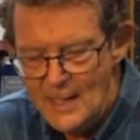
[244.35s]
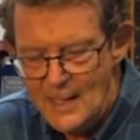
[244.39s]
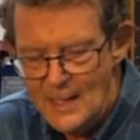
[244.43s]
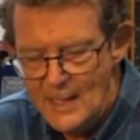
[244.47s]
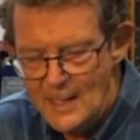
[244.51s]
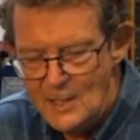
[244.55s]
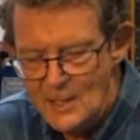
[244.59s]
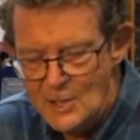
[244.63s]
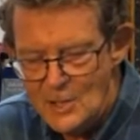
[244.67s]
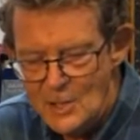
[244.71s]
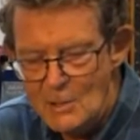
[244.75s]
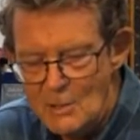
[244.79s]

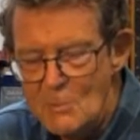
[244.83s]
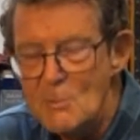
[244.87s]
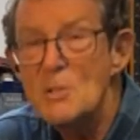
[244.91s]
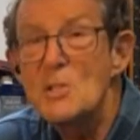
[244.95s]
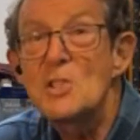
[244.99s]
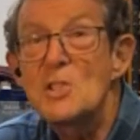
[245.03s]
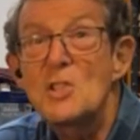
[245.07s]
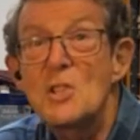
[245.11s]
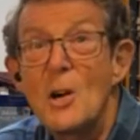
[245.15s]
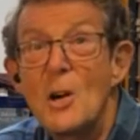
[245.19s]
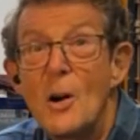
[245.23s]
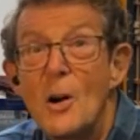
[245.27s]
And she
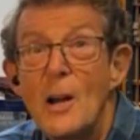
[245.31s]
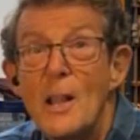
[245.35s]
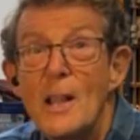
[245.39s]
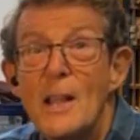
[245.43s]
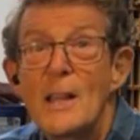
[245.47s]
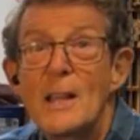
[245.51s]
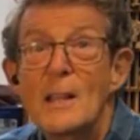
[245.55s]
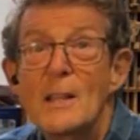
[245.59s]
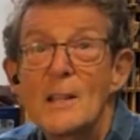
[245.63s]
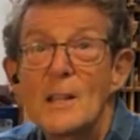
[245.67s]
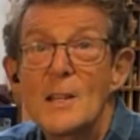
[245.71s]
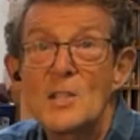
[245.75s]
was
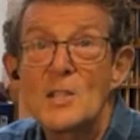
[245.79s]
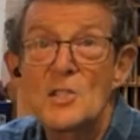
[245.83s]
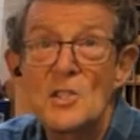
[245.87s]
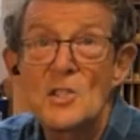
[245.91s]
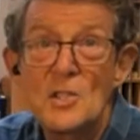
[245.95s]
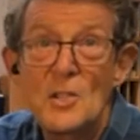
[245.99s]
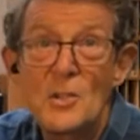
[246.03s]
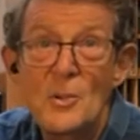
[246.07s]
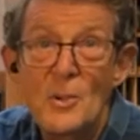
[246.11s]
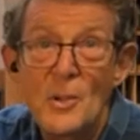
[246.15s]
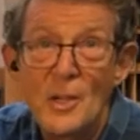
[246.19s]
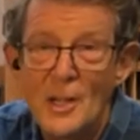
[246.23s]
starting a
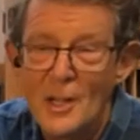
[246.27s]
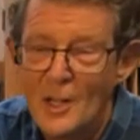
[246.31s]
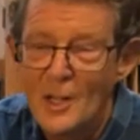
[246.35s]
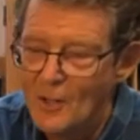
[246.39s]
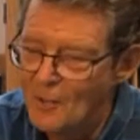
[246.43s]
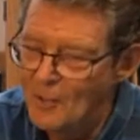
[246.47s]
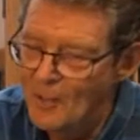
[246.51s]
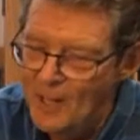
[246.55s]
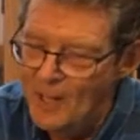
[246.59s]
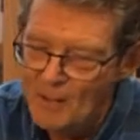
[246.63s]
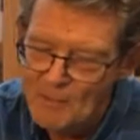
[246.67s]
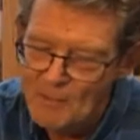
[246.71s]
studio.
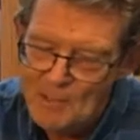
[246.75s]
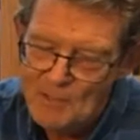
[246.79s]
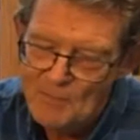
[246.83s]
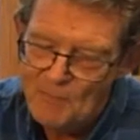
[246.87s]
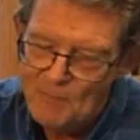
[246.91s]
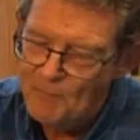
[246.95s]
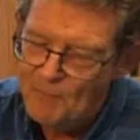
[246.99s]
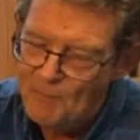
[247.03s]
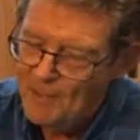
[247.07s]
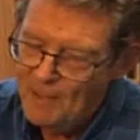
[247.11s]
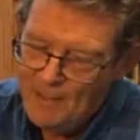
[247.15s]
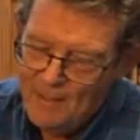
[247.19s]
I was
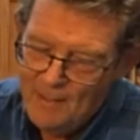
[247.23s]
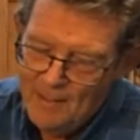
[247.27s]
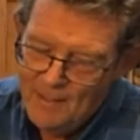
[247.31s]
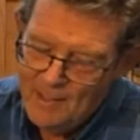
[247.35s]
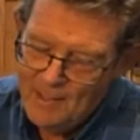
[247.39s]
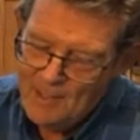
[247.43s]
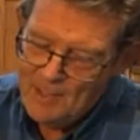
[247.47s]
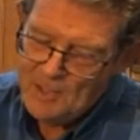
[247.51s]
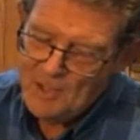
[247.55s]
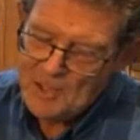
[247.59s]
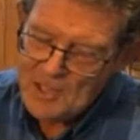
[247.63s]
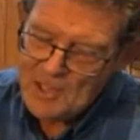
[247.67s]

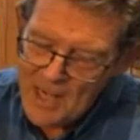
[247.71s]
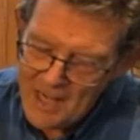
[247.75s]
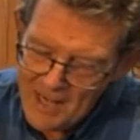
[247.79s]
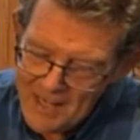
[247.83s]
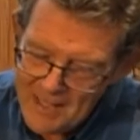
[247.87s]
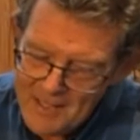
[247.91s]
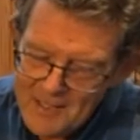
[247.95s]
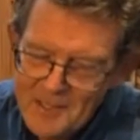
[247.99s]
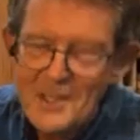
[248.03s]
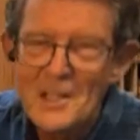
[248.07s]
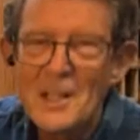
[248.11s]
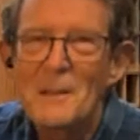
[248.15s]

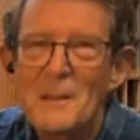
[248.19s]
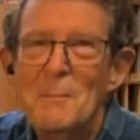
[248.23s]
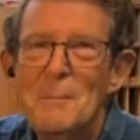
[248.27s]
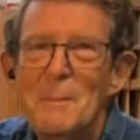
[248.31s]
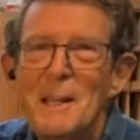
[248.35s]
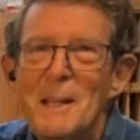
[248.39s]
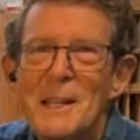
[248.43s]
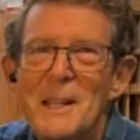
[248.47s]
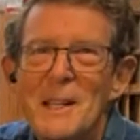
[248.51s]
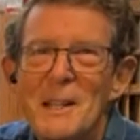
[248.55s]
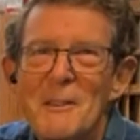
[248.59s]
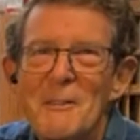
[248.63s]
sad to
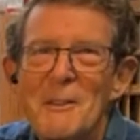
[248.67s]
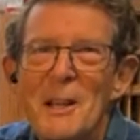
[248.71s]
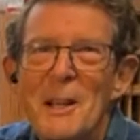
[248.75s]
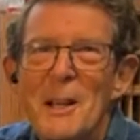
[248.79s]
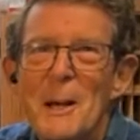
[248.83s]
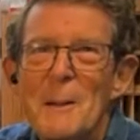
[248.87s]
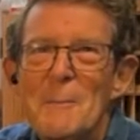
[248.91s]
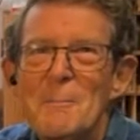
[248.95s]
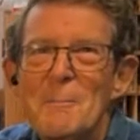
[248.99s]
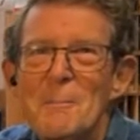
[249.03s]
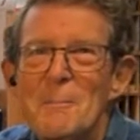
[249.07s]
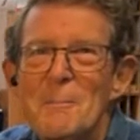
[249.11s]
be giving
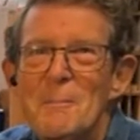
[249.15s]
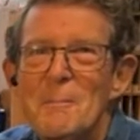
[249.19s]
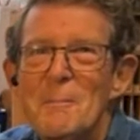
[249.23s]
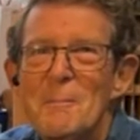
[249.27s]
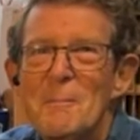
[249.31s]
up,